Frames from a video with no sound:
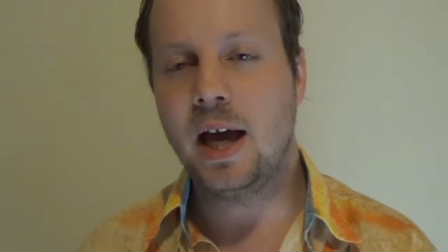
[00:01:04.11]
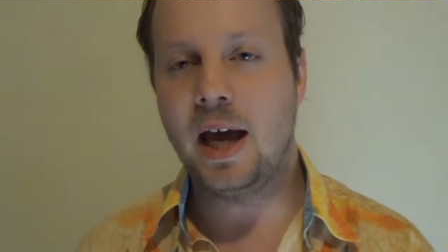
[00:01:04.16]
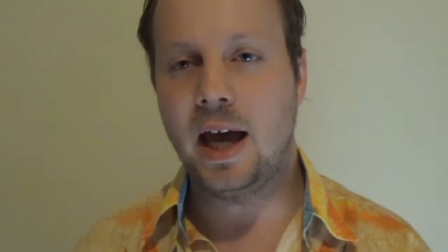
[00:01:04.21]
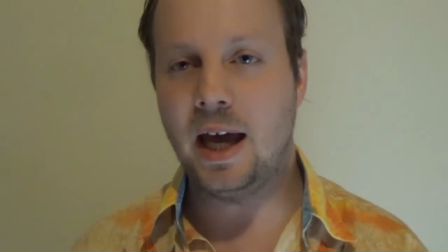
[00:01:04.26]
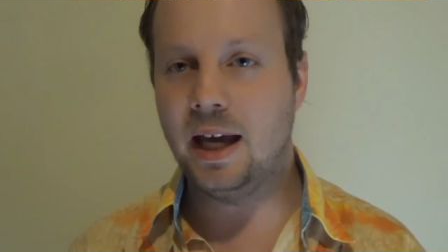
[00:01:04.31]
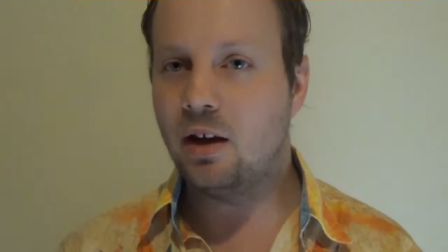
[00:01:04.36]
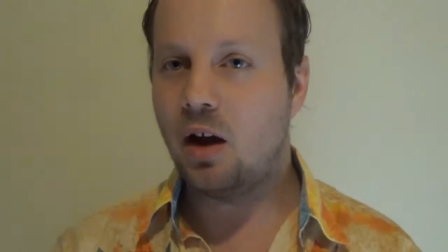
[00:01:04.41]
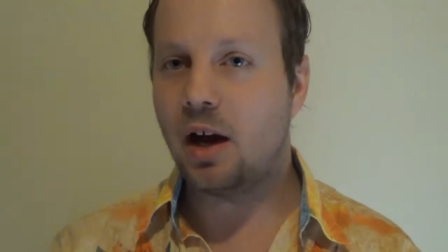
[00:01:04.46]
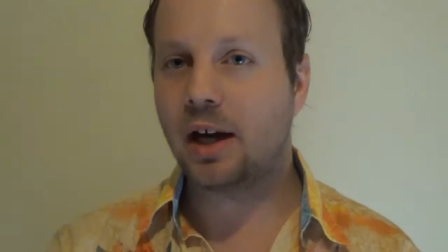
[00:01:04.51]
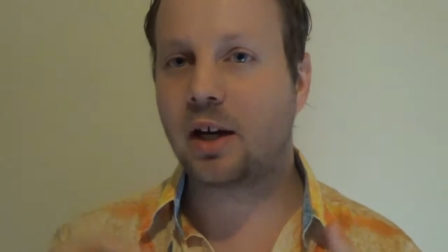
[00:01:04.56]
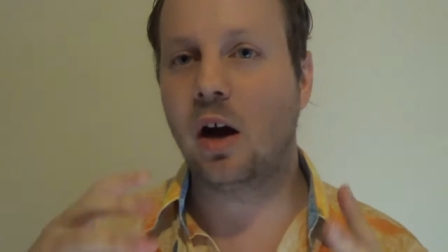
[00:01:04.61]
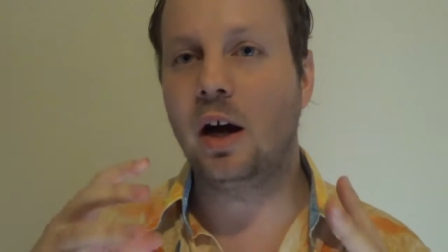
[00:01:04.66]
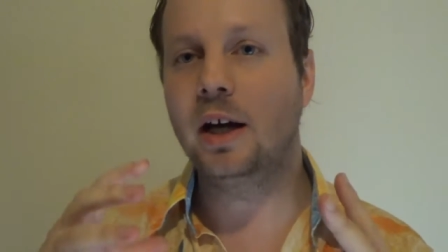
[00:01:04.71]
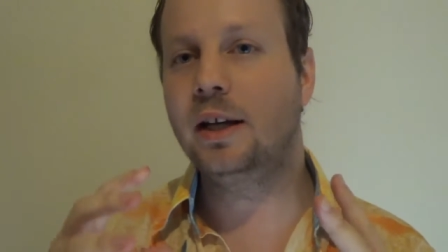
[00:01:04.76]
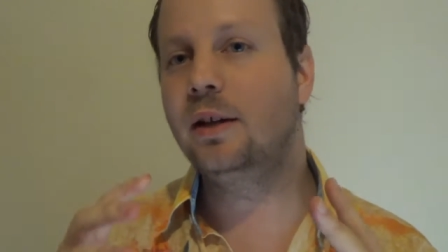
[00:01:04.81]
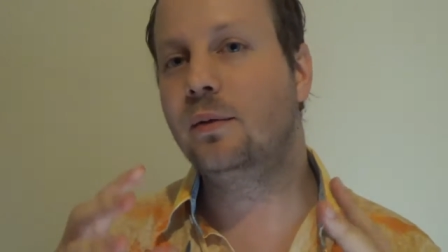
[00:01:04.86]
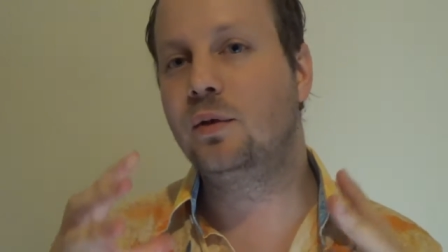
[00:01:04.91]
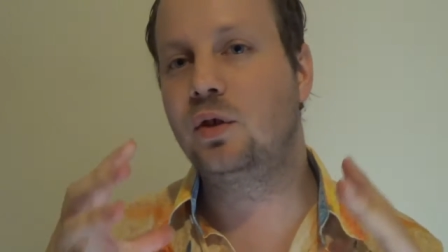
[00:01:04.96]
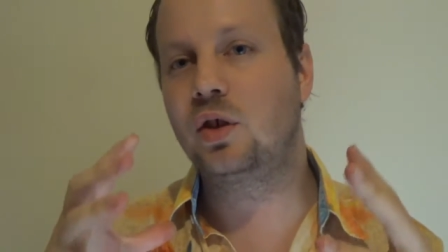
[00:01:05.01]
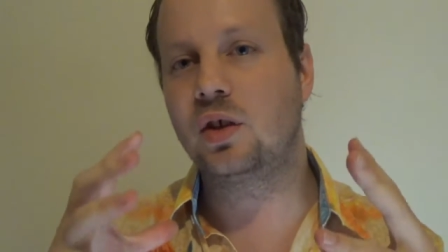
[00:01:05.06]
and I
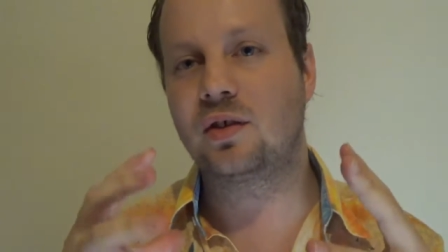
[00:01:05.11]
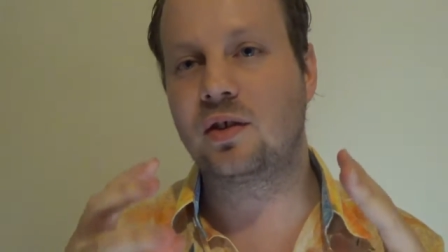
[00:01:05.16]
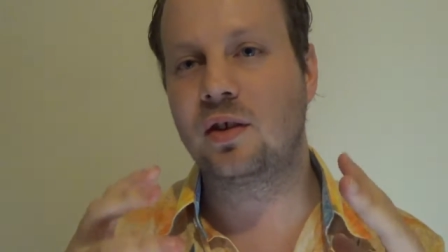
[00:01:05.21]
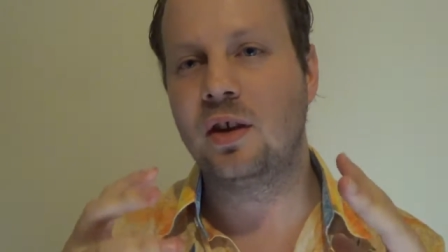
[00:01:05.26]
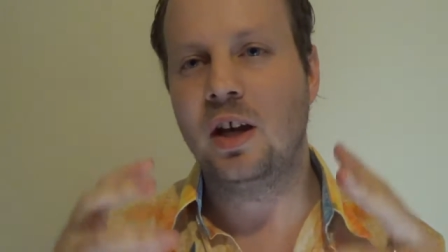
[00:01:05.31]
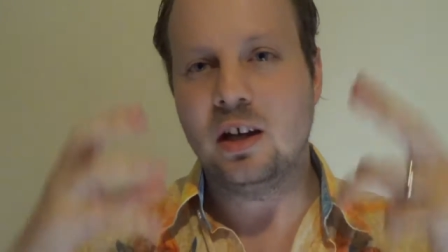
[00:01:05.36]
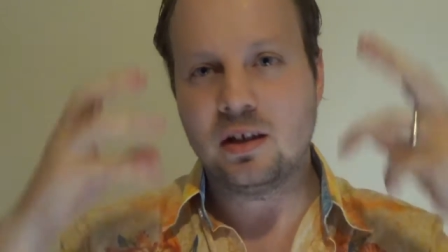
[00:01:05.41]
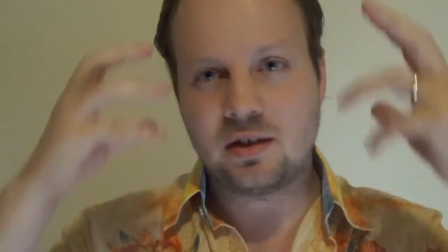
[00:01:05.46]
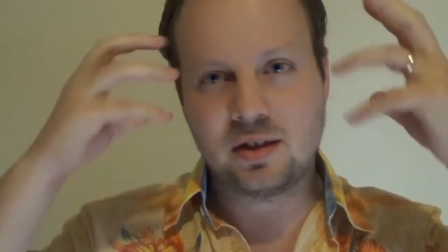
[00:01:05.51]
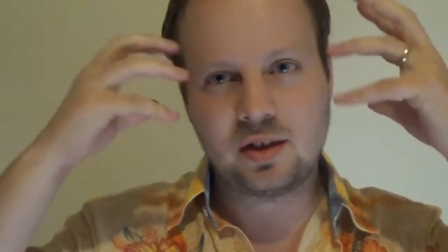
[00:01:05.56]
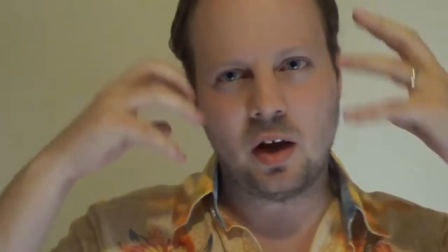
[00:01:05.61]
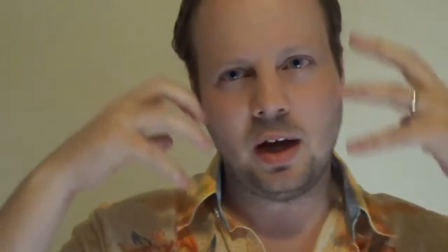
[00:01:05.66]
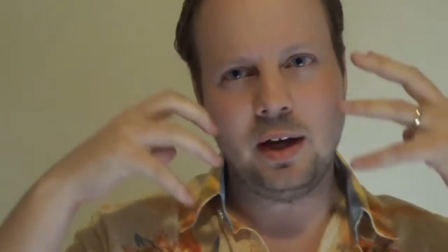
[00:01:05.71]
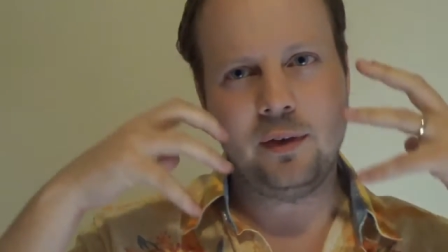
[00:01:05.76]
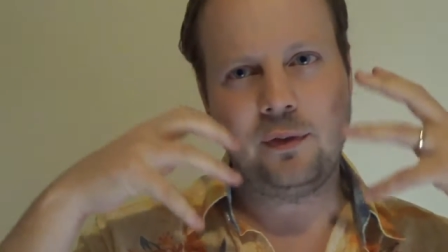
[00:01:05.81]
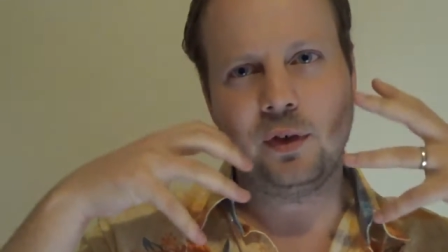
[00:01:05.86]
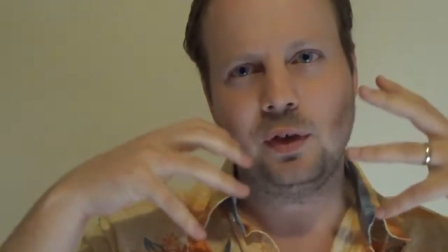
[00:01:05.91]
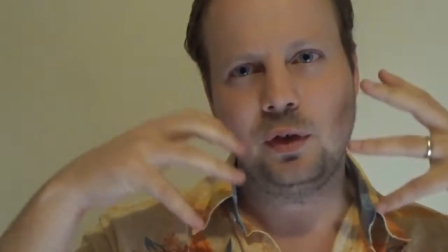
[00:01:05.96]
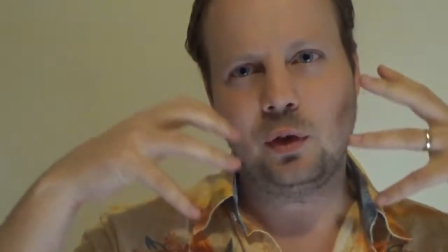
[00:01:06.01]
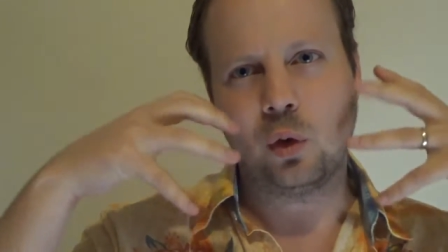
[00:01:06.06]
kind of just
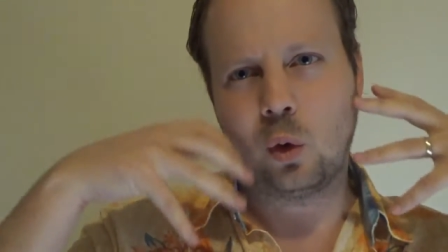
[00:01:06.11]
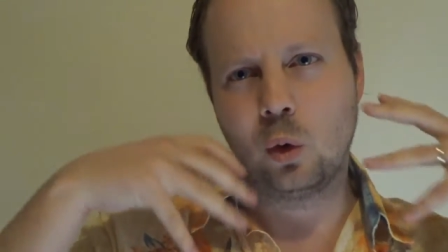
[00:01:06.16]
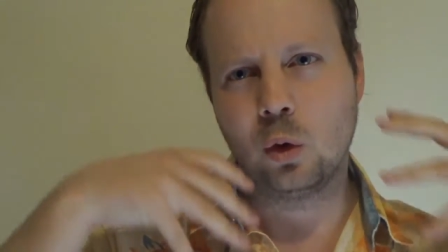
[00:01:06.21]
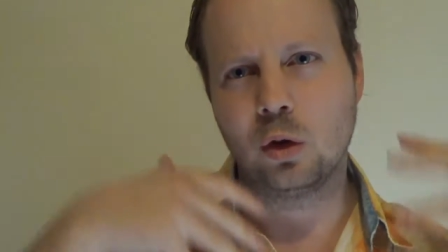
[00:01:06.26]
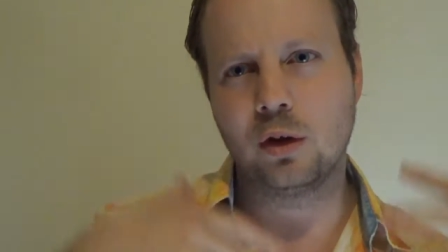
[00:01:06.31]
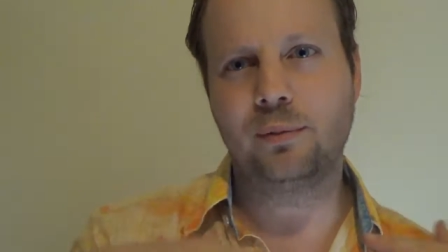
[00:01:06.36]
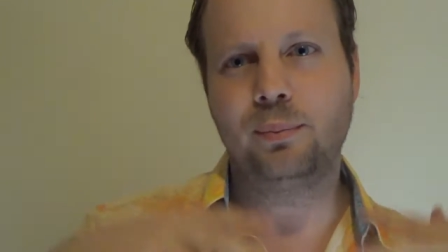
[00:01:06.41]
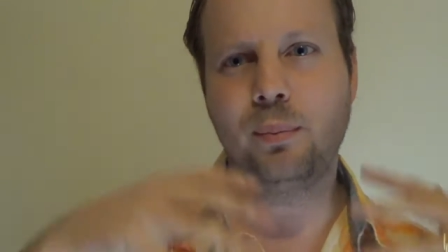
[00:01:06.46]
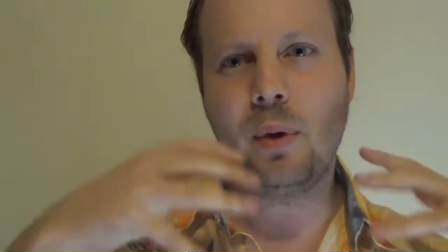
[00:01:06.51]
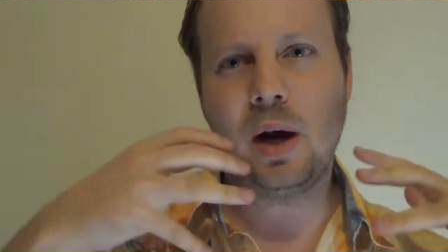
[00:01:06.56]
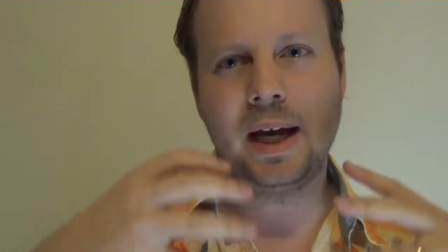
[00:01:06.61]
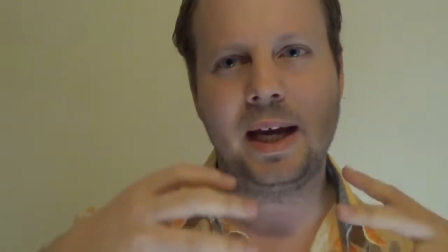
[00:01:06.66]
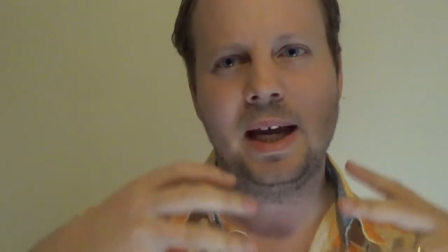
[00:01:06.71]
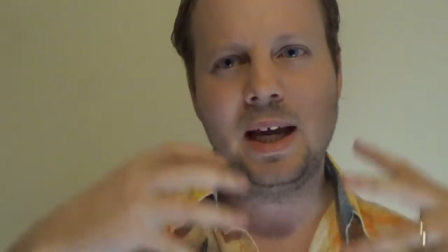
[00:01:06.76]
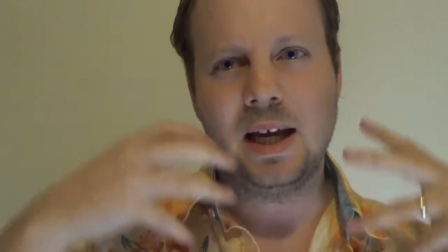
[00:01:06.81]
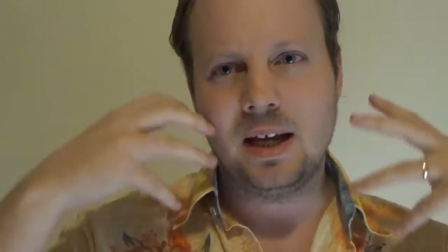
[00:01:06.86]
siphoned all of my